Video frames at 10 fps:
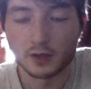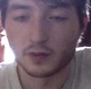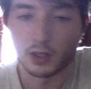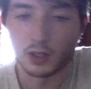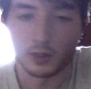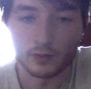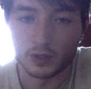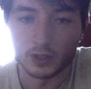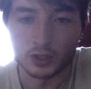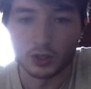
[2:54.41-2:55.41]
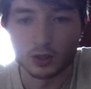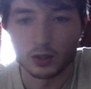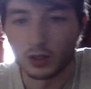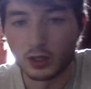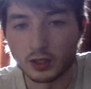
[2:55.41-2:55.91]
I don't think this
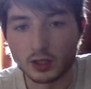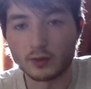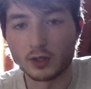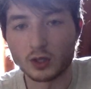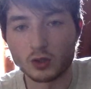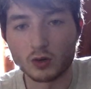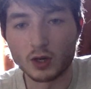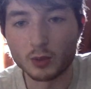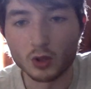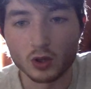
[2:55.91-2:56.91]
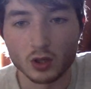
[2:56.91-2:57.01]
is anything incredible.